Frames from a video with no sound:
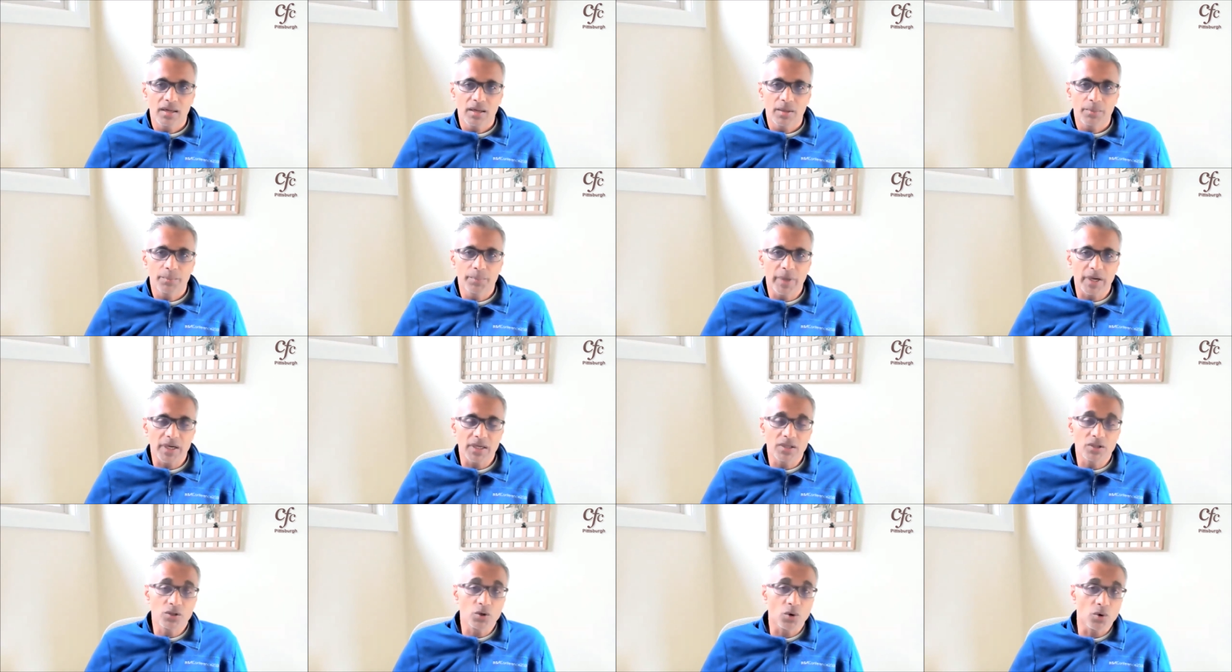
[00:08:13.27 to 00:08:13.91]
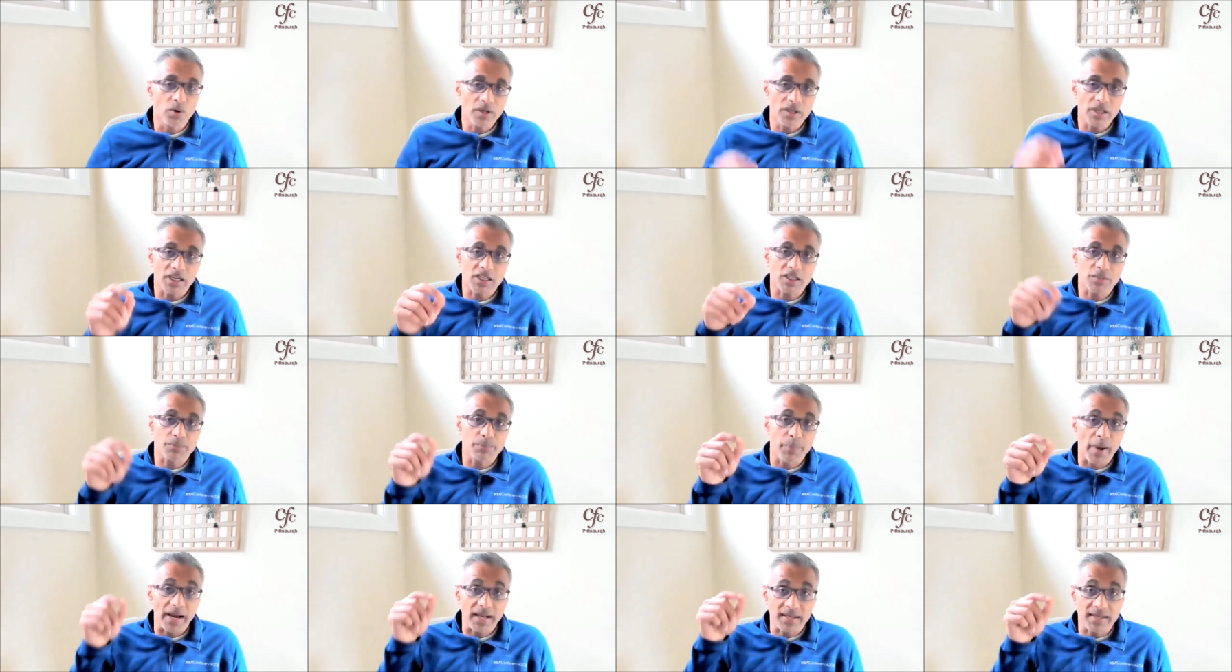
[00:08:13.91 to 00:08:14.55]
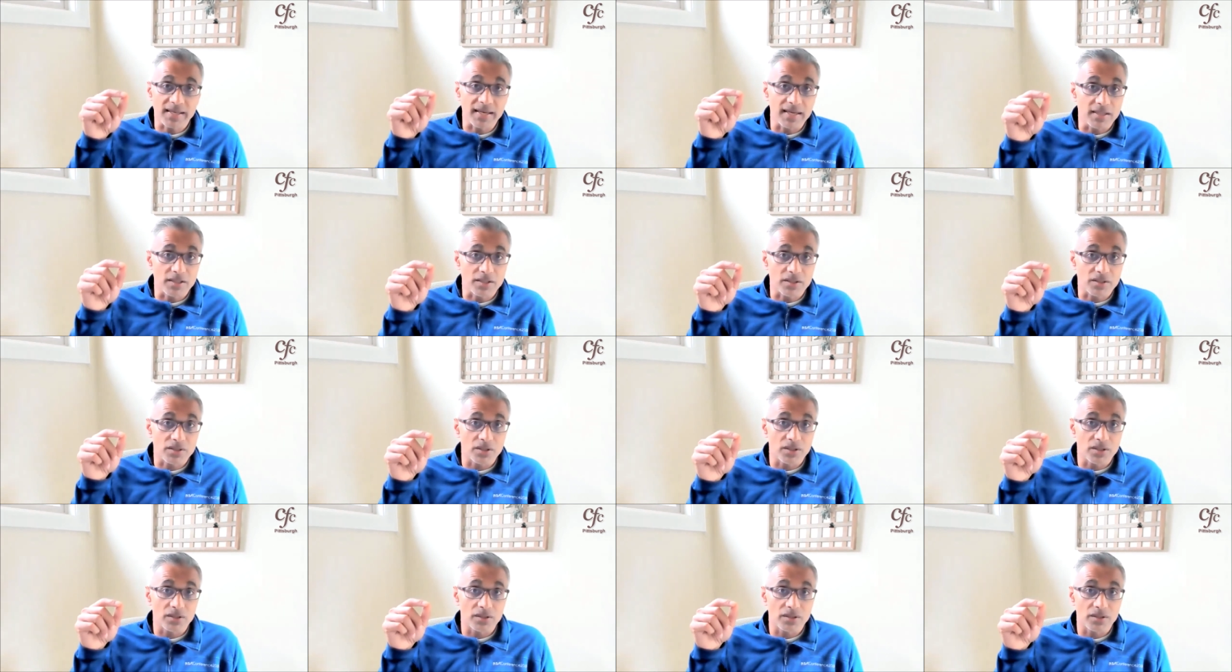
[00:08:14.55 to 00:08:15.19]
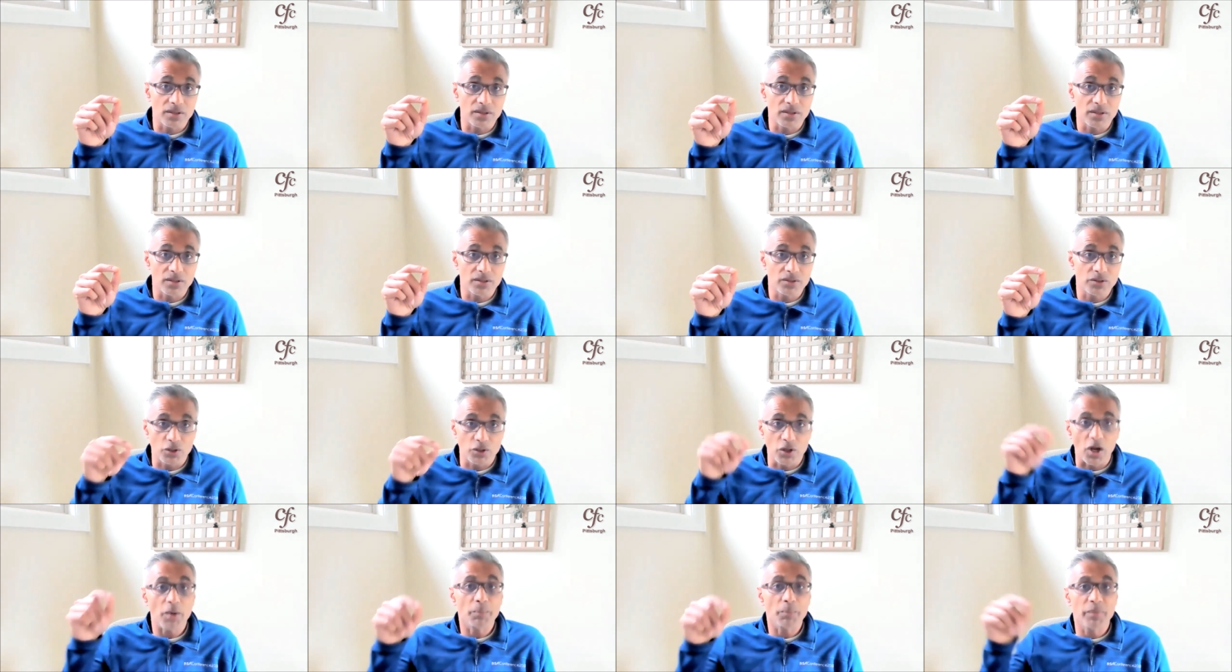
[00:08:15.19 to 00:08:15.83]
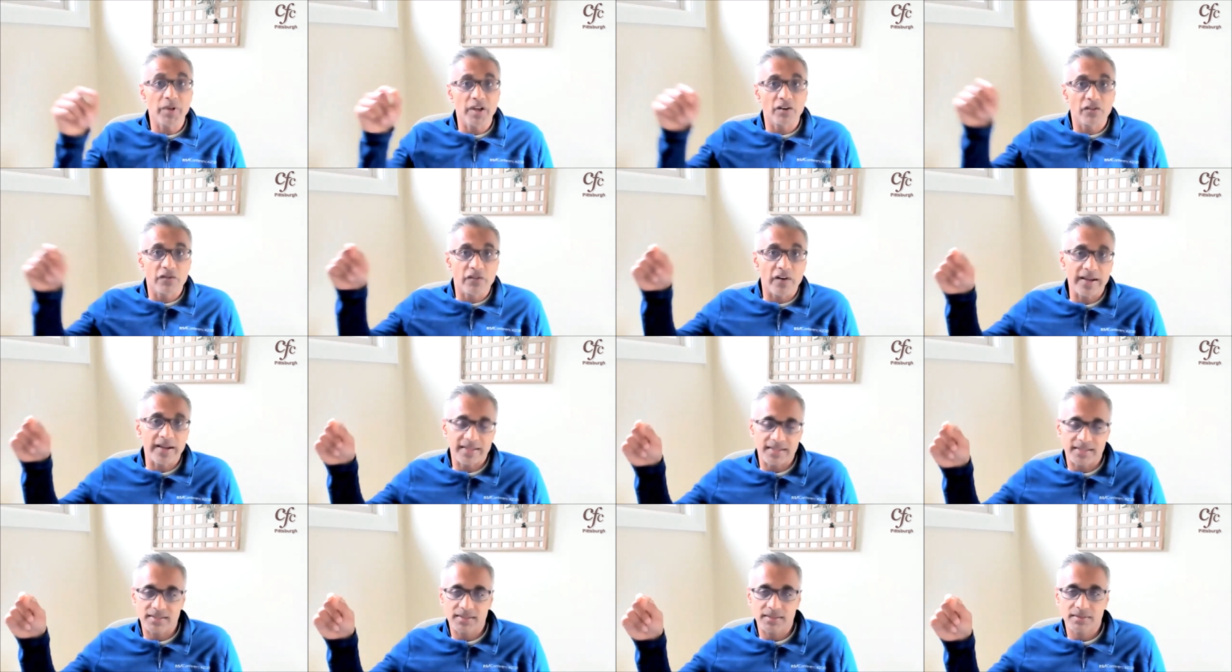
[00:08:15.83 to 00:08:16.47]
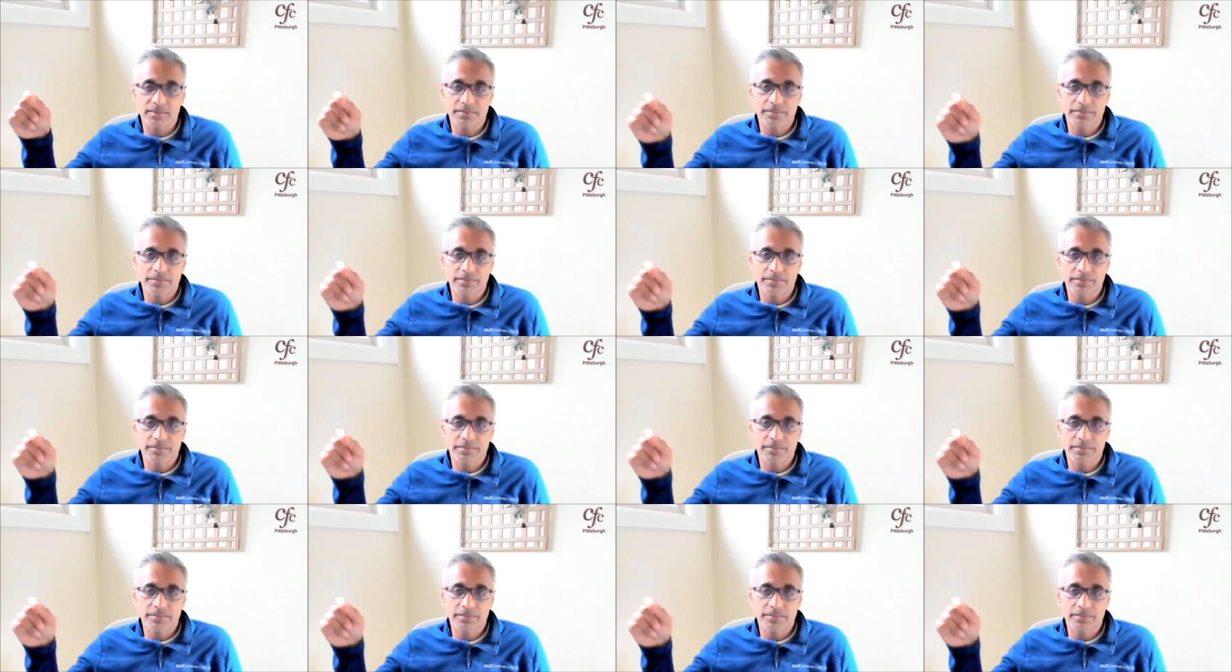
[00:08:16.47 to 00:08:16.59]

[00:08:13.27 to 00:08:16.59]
But don't expect it to not be a fight.